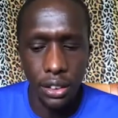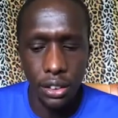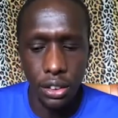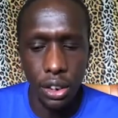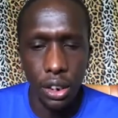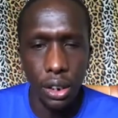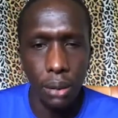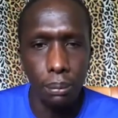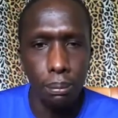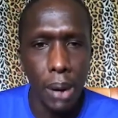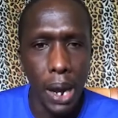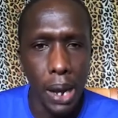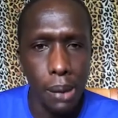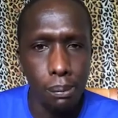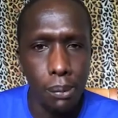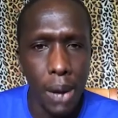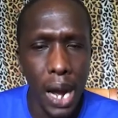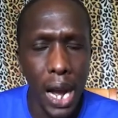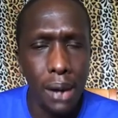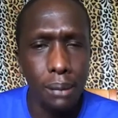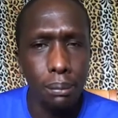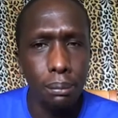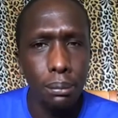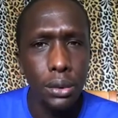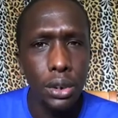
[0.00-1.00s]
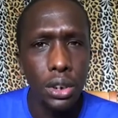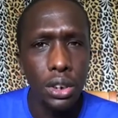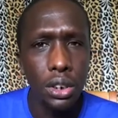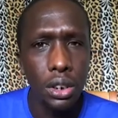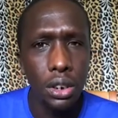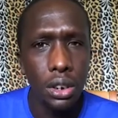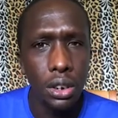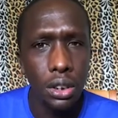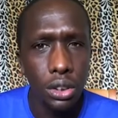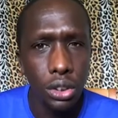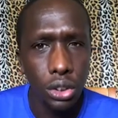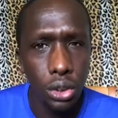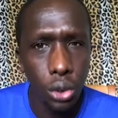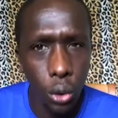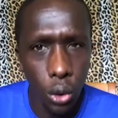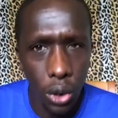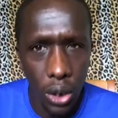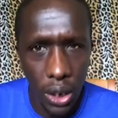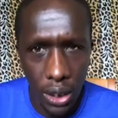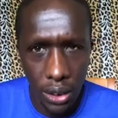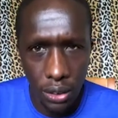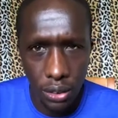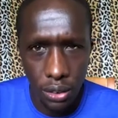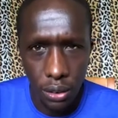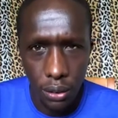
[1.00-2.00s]
you know, my mom told
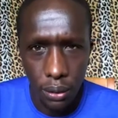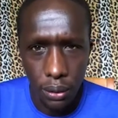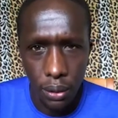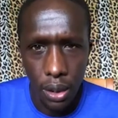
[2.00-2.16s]
us.